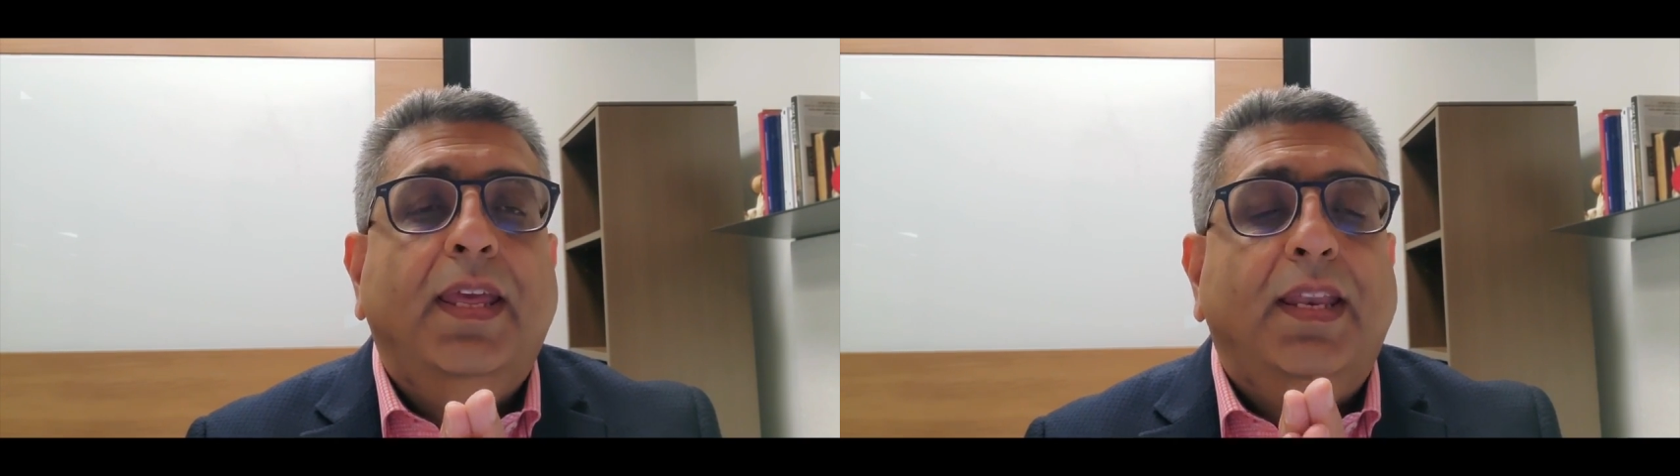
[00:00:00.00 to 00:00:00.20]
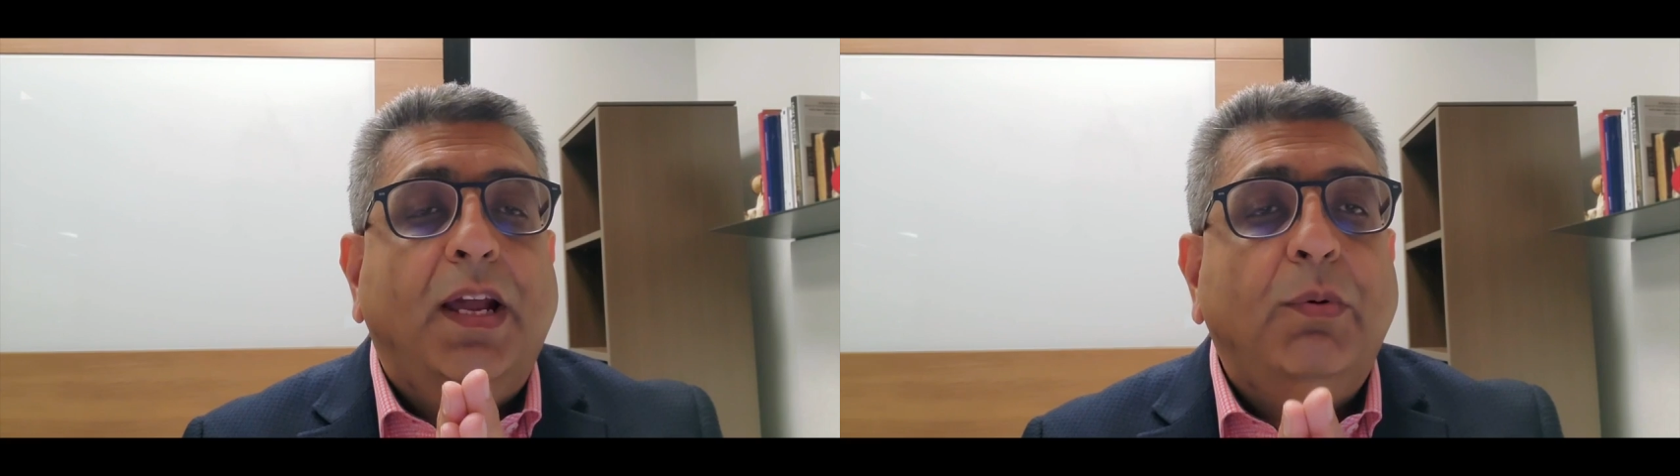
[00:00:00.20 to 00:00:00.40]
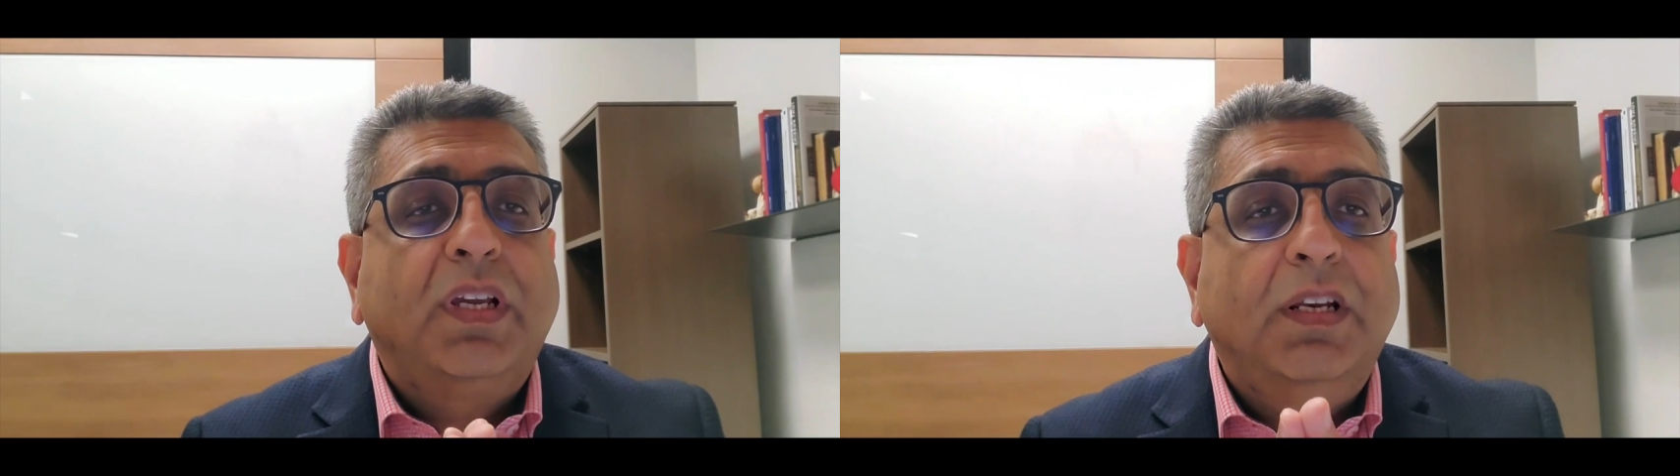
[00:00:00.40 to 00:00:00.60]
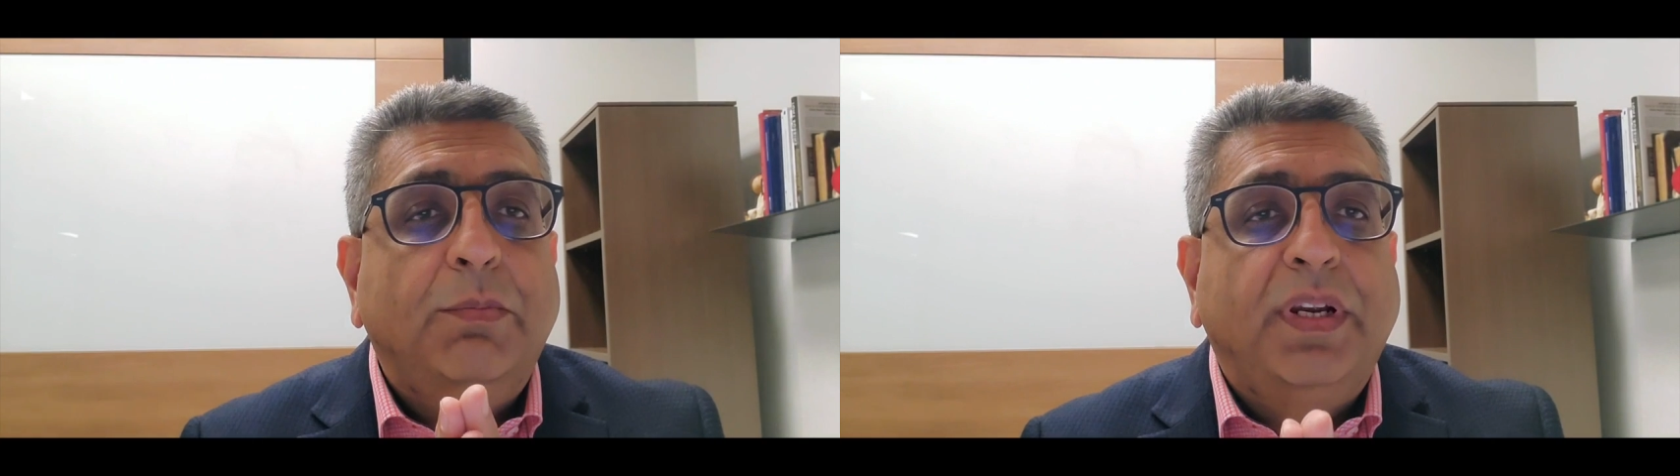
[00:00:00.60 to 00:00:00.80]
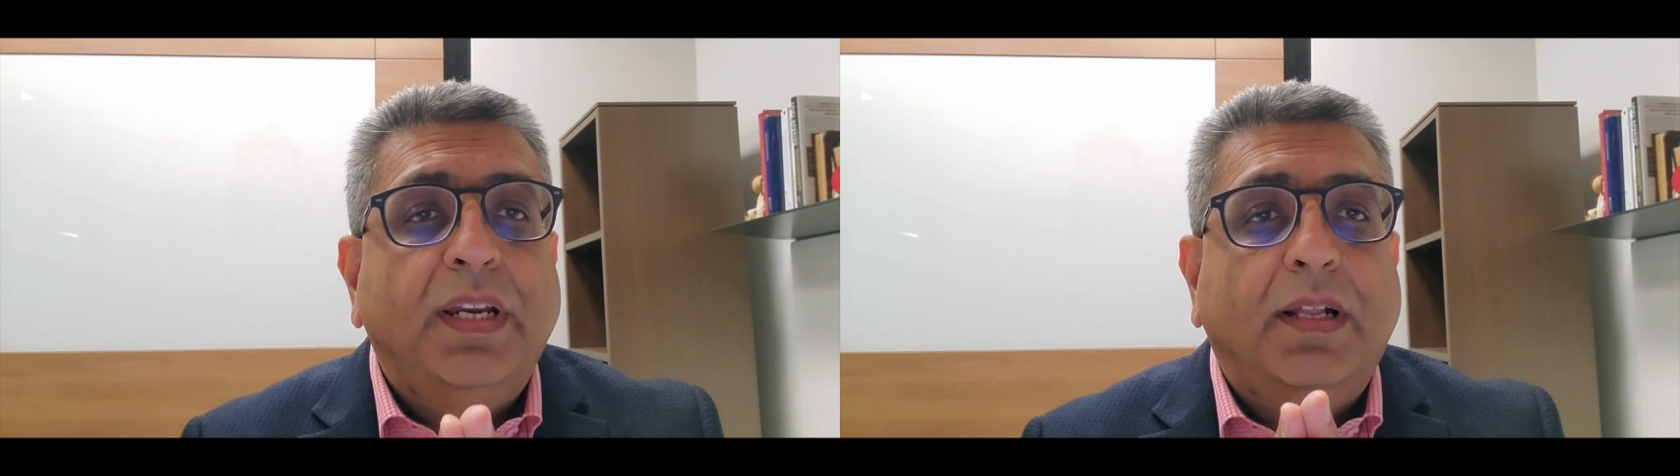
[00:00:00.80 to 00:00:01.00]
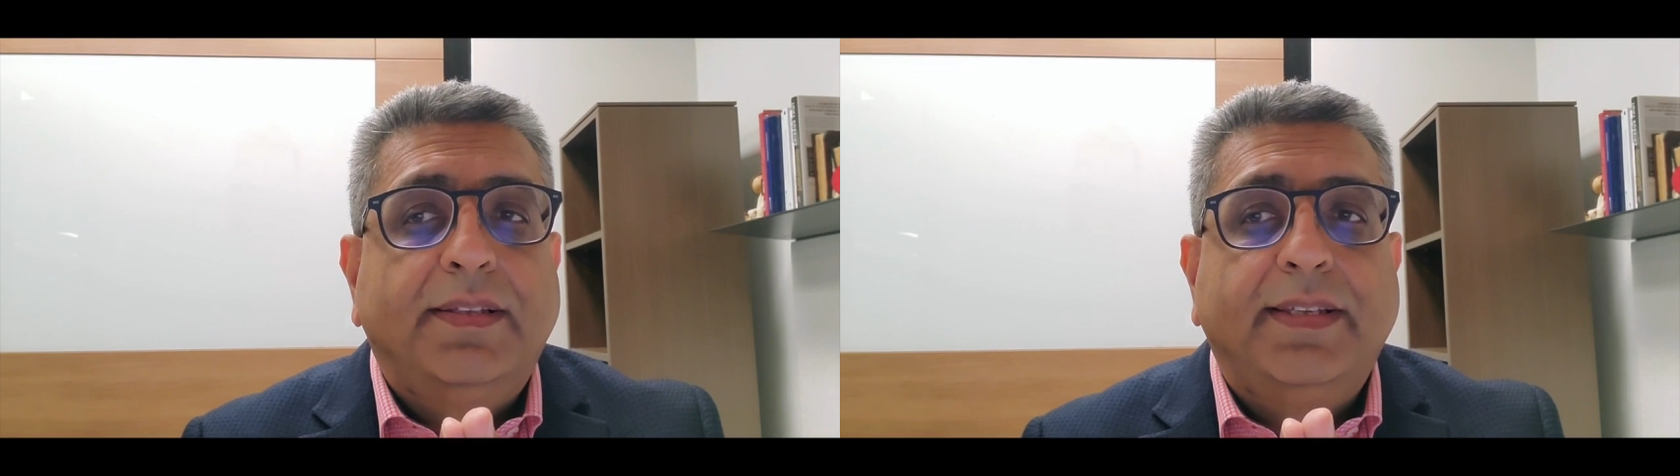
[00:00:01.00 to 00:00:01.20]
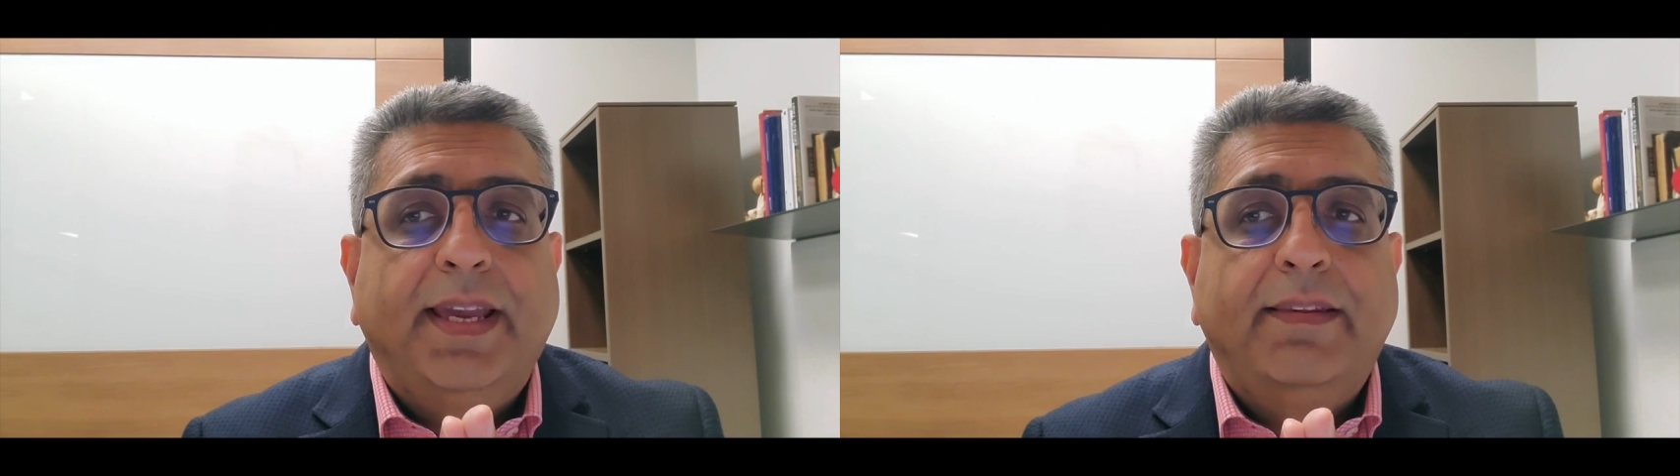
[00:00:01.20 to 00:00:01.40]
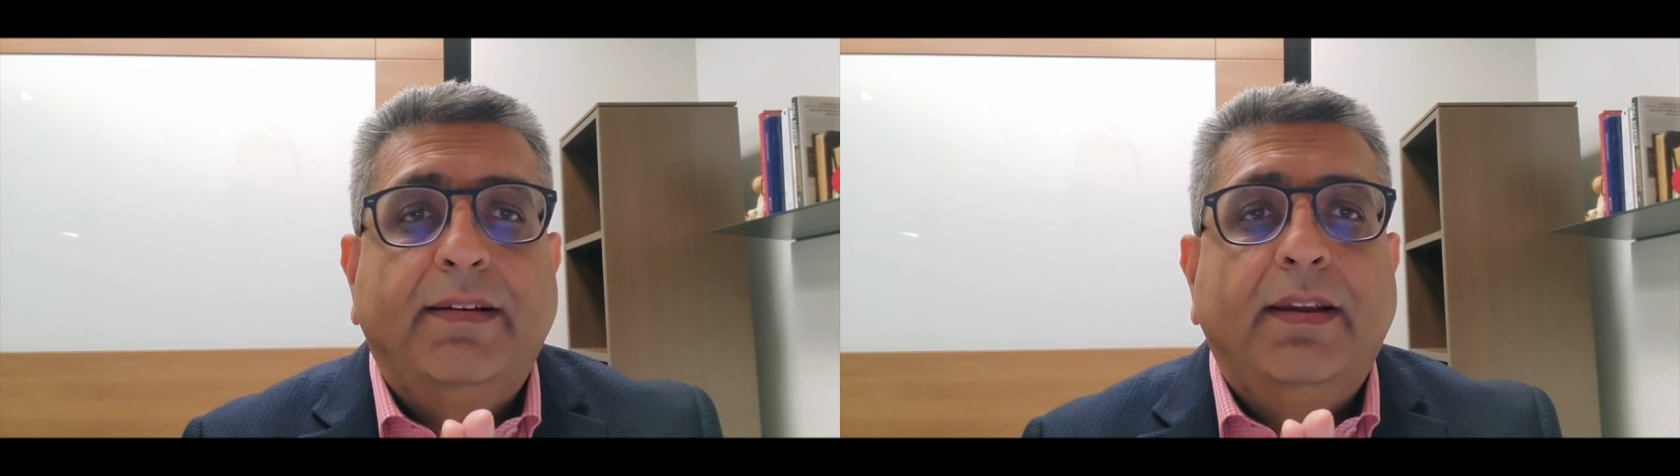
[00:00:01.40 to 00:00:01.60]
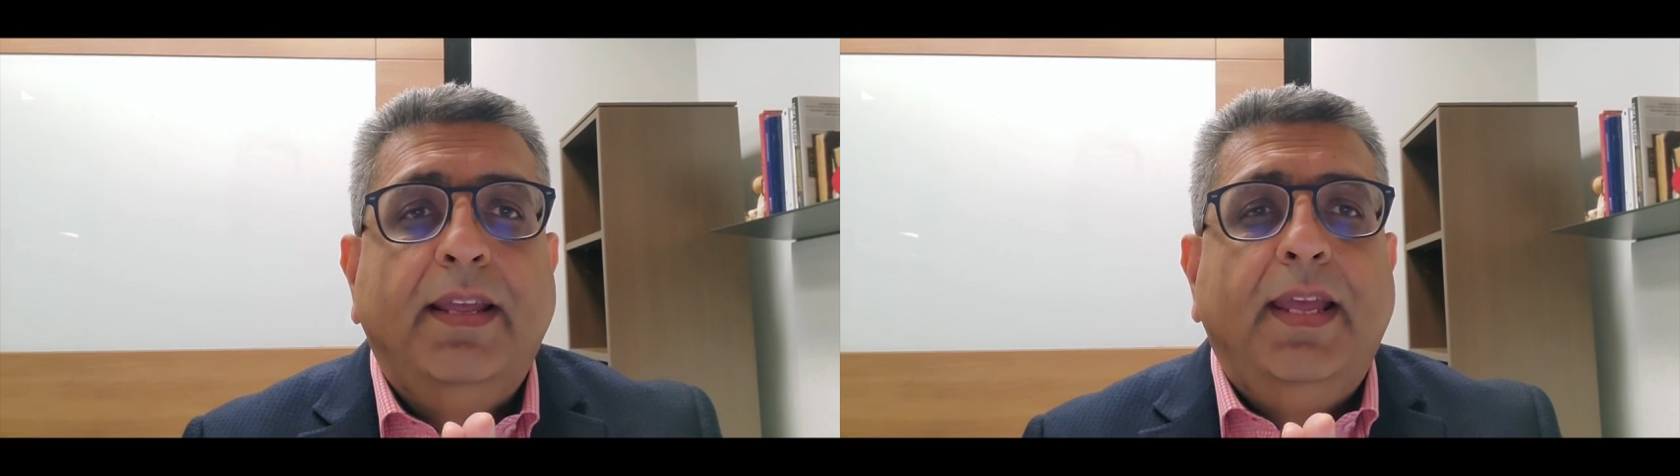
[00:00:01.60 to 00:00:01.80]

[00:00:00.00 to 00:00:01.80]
Now we're going to bring it all together.